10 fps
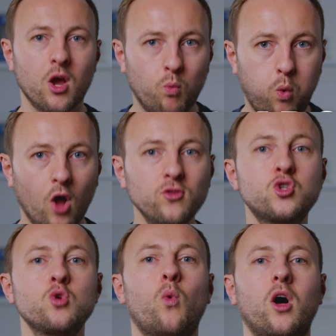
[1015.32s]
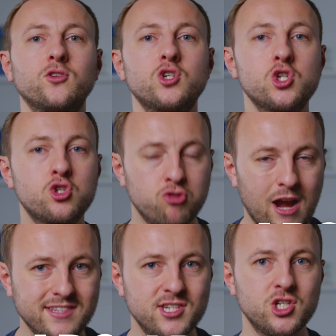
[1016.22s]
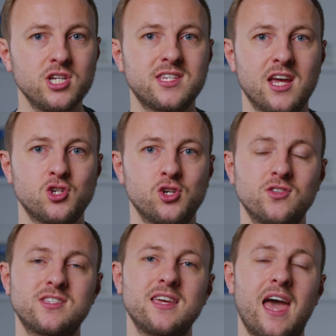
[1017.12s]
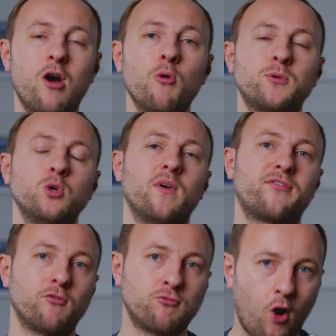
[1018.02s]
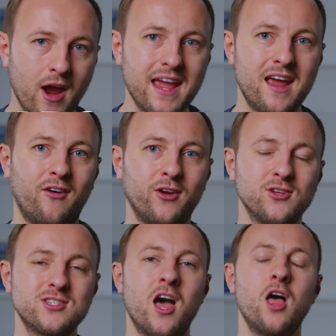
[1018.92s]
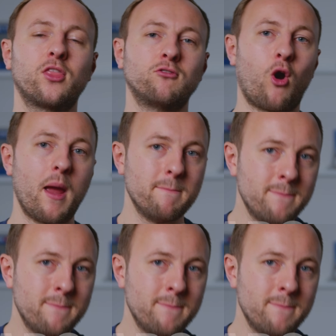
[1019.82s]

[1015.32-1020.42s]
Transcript: one to one strategy session to help you with the right areas, the right